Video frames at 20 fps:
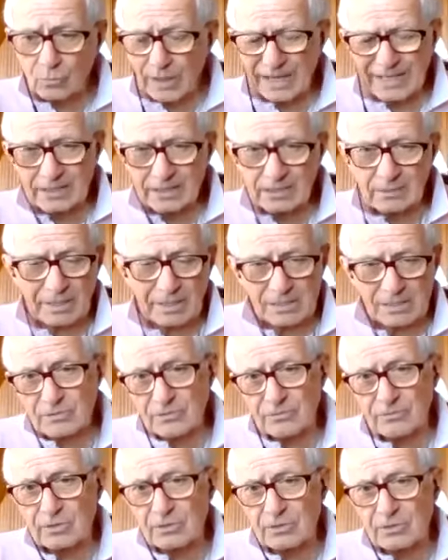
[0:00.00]
waiting to bust
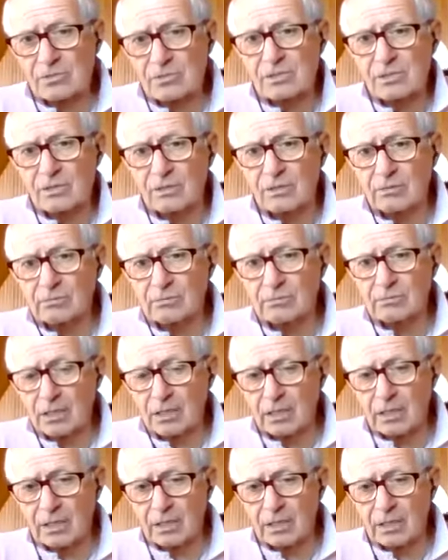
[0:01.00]
through. So
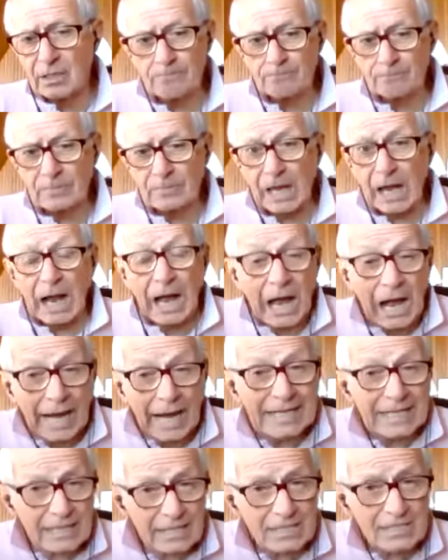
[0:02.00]
I
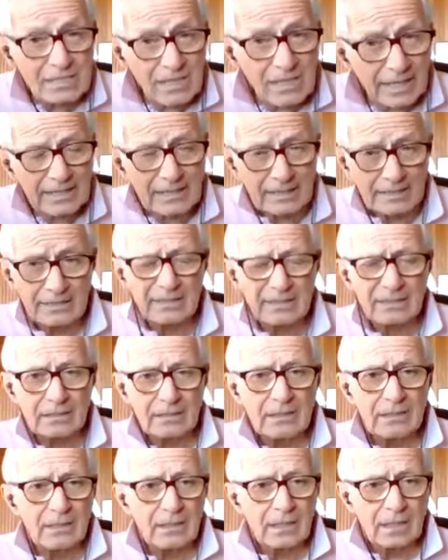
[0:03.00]
get excited
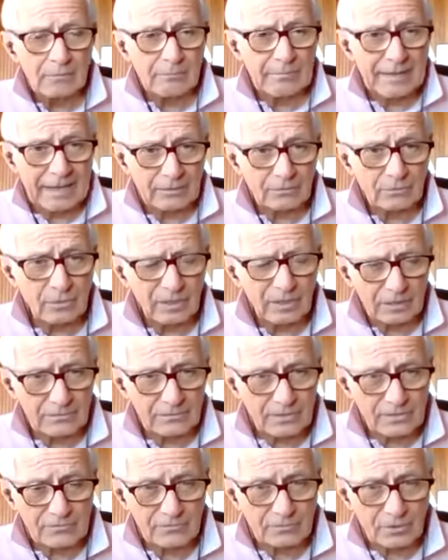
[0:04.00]
about all of
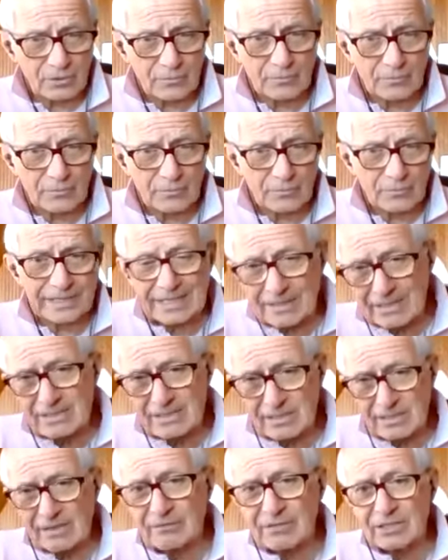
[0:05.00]
this, Rosemary.
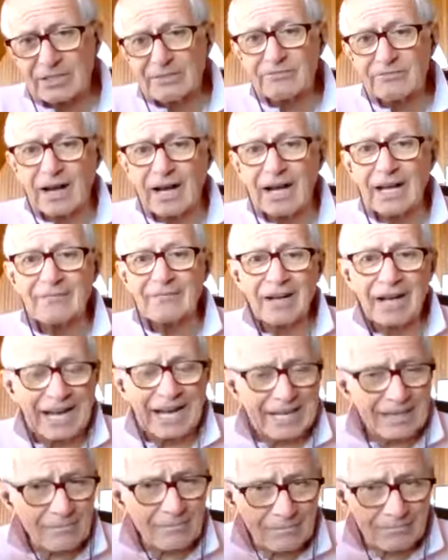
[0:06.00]
Even at 75,
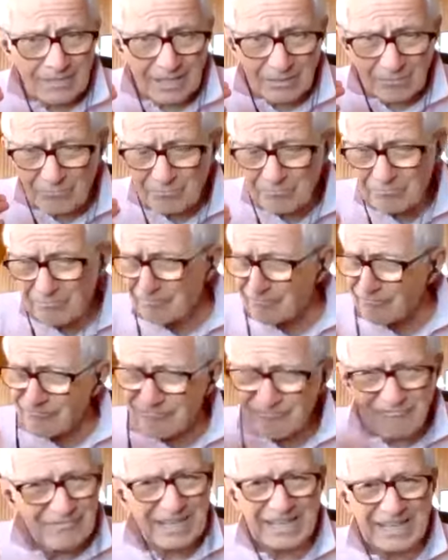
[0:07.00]
I'm
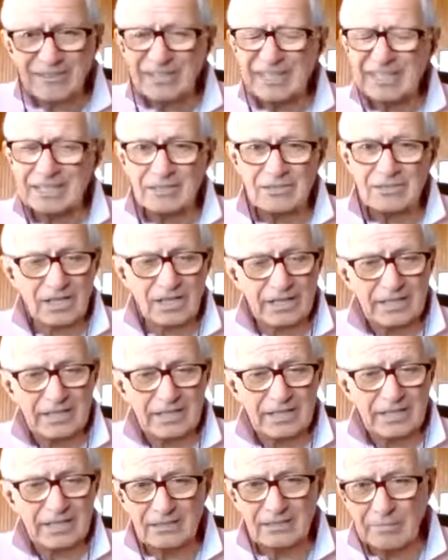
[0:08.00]
very excited
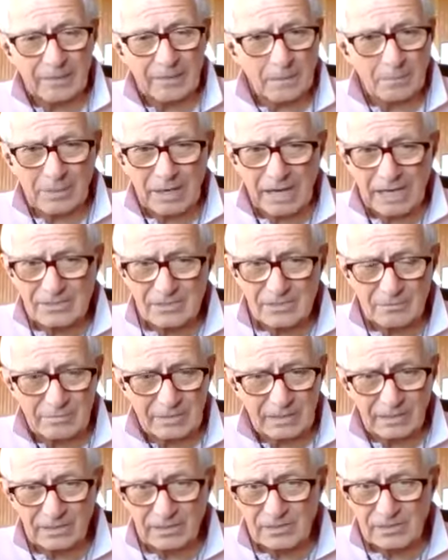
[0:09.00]
about the
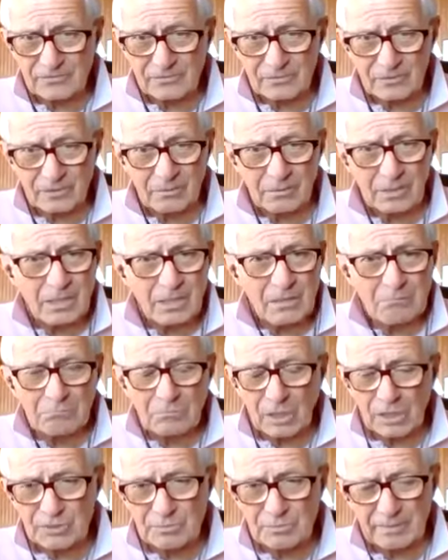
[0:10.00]
possibilities for a
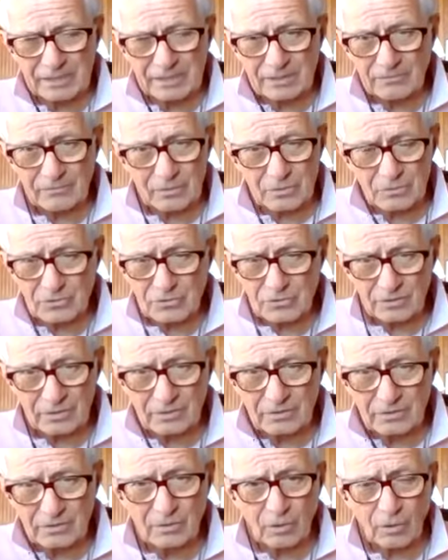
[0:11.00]
much better future
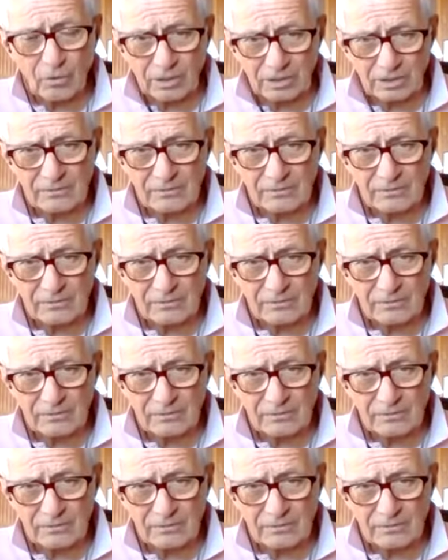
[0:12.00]
for all of